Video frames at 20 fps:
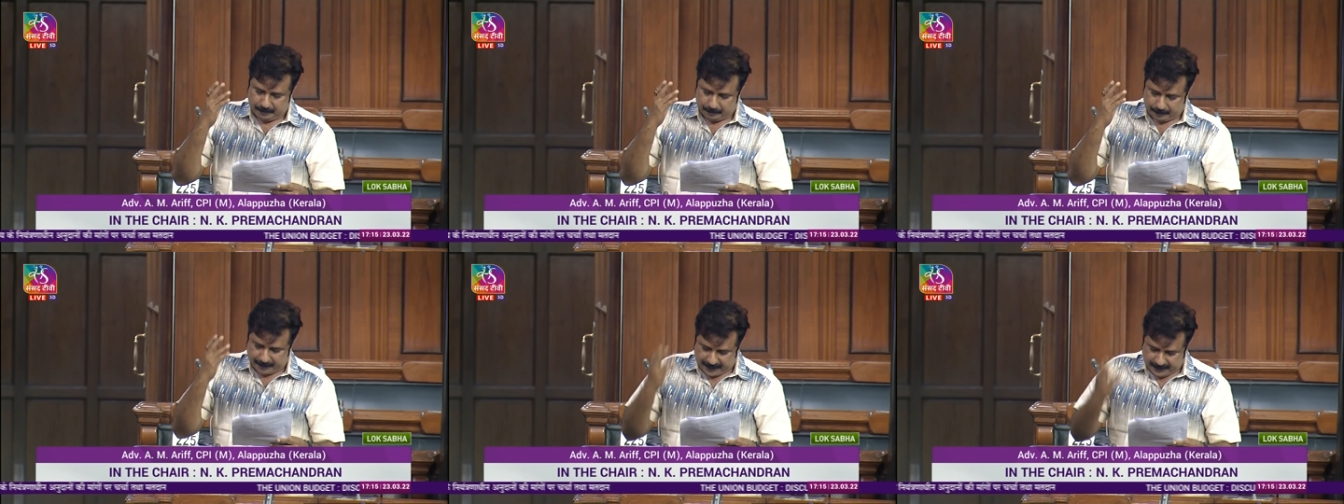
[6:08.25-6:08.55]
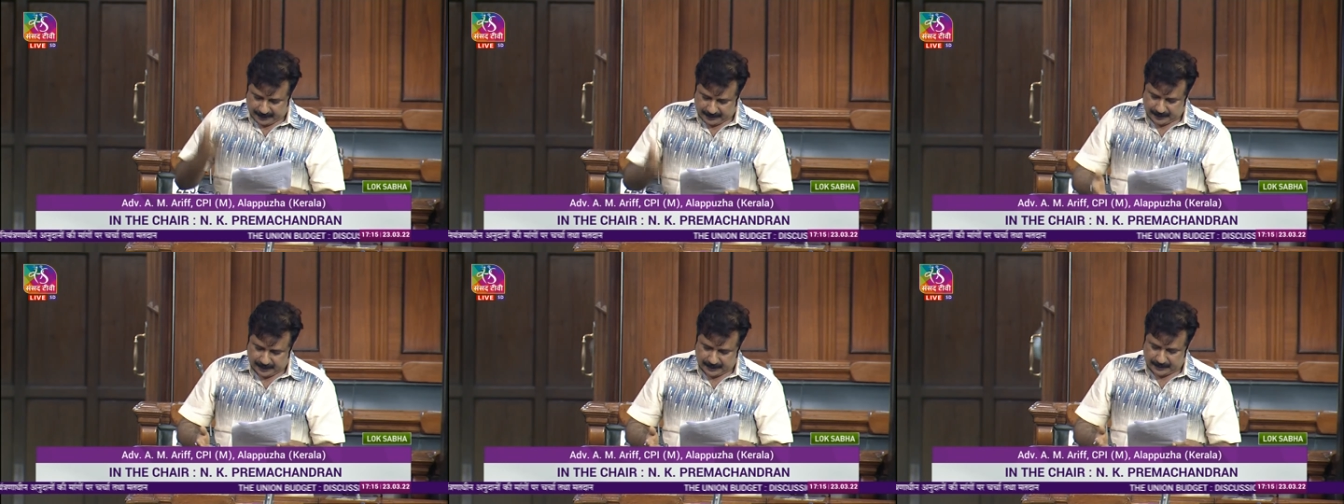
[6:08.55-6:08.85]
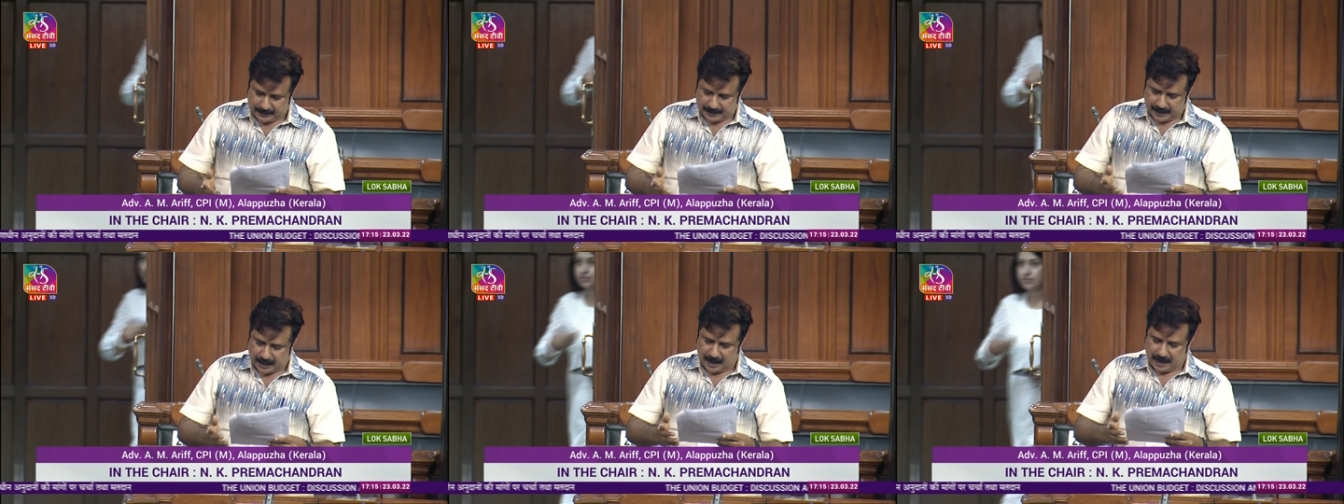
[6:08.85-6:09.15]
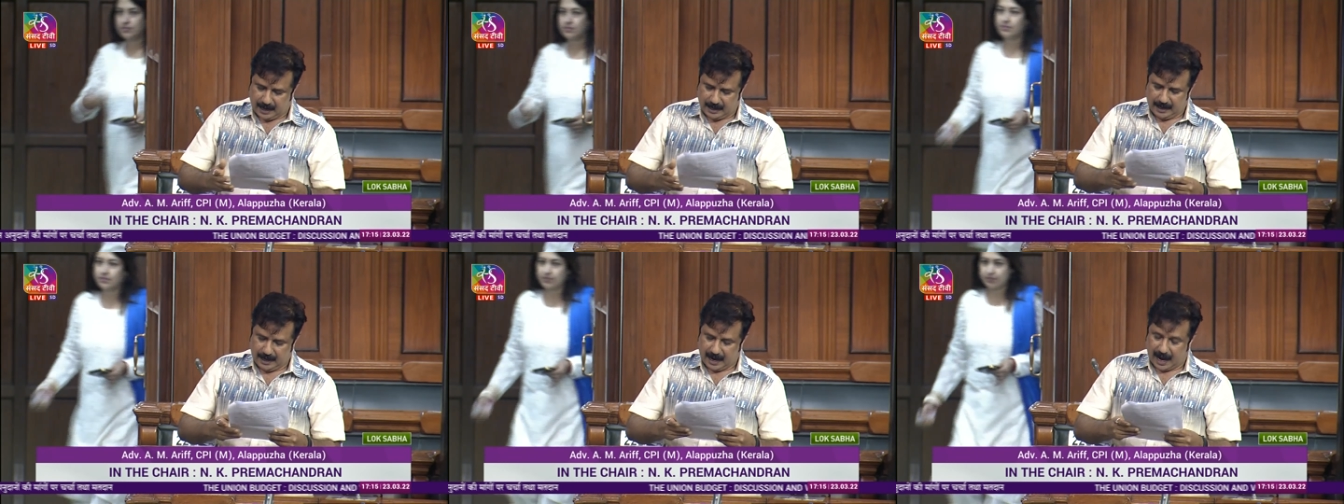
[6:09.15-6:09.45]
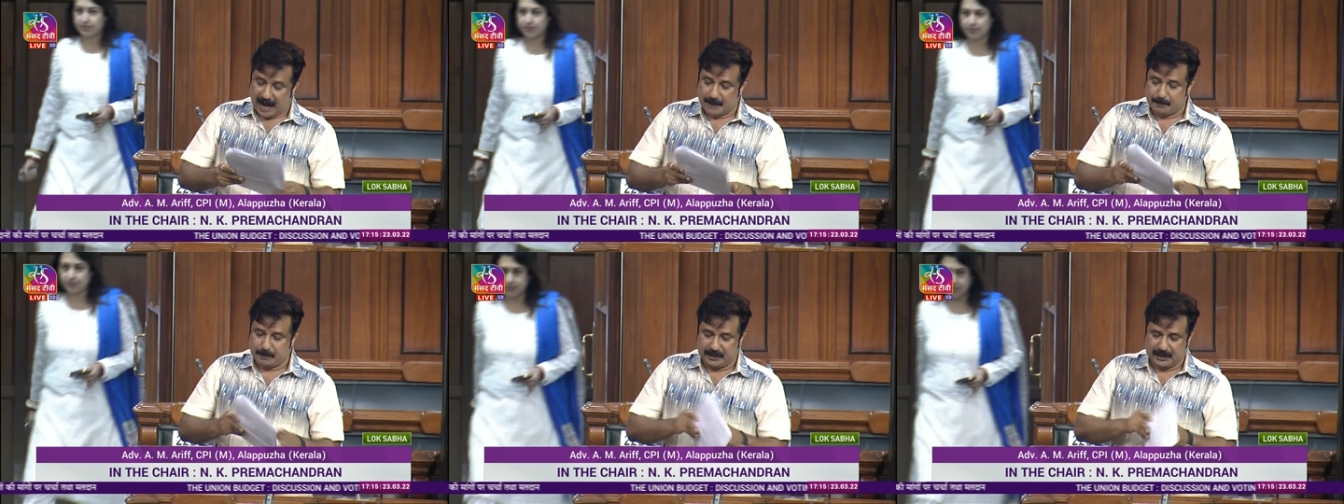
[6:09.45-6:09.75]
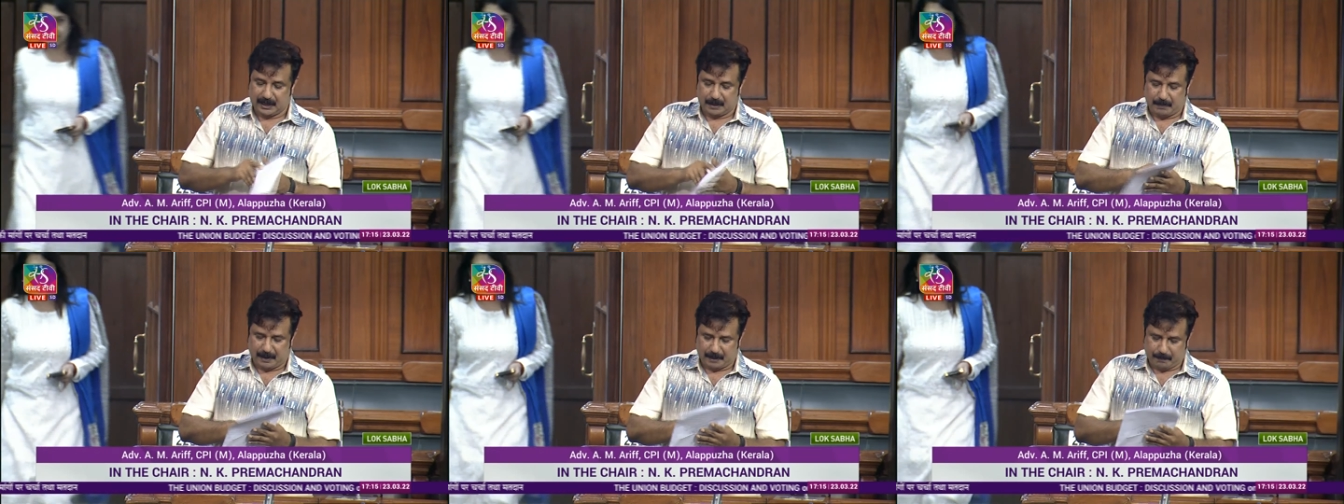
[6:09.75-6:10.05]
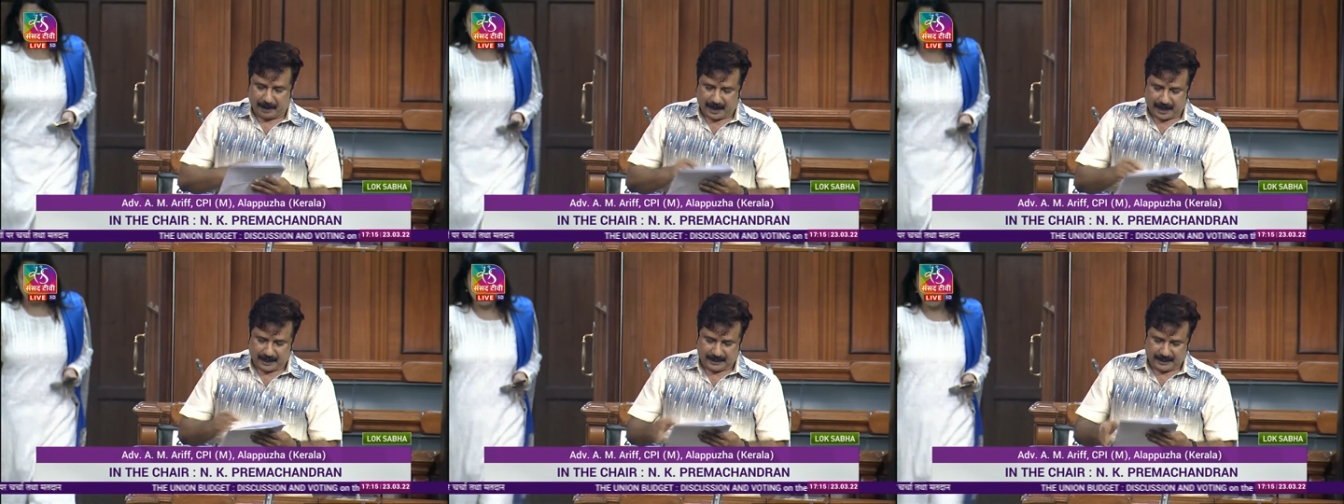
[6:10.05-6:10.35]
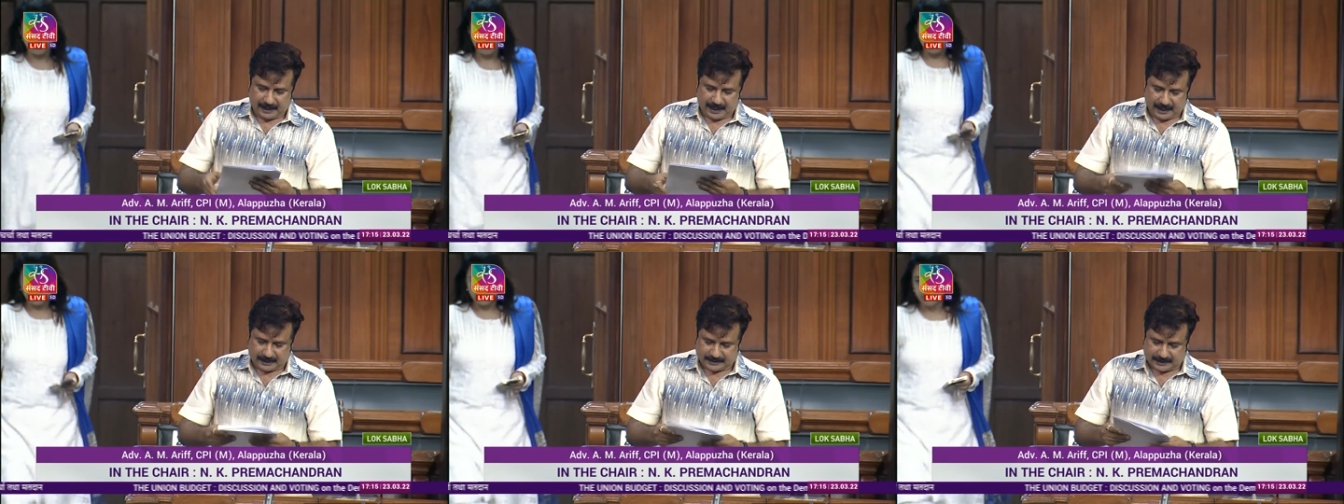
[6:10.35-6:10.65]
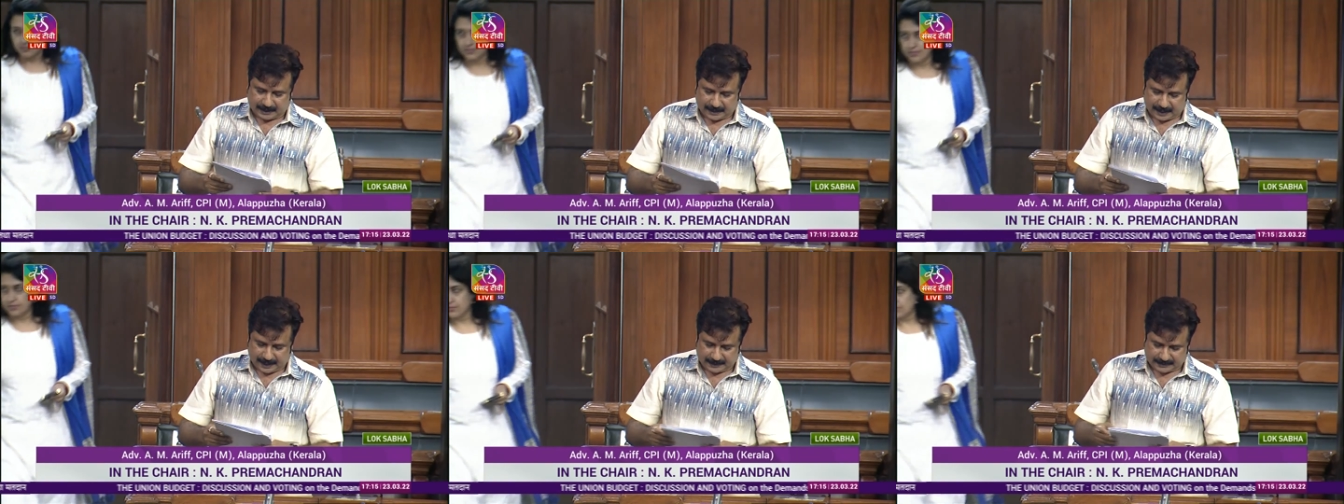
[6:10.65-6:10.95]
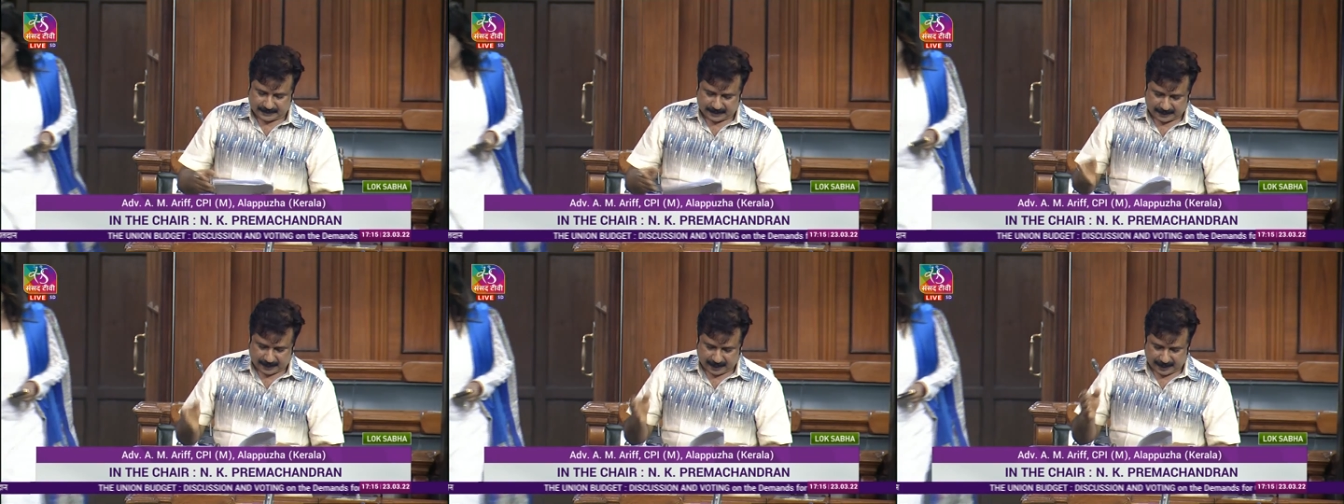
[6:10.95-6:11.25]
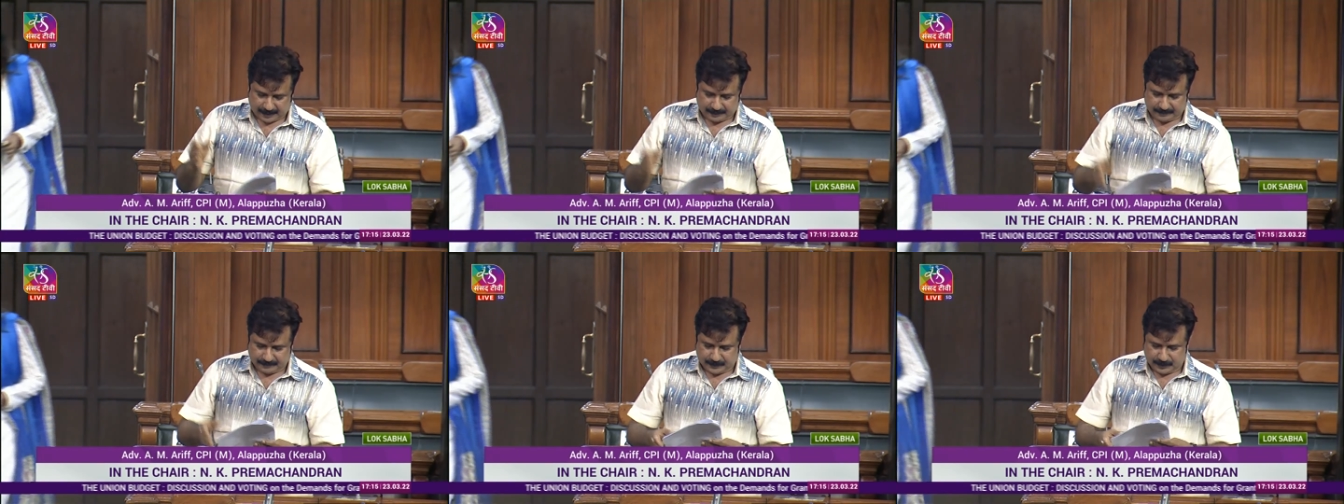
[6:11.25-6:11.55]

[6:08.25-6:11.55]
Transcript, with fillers: made in India, Atmanirbhar Bharat, etc., etc.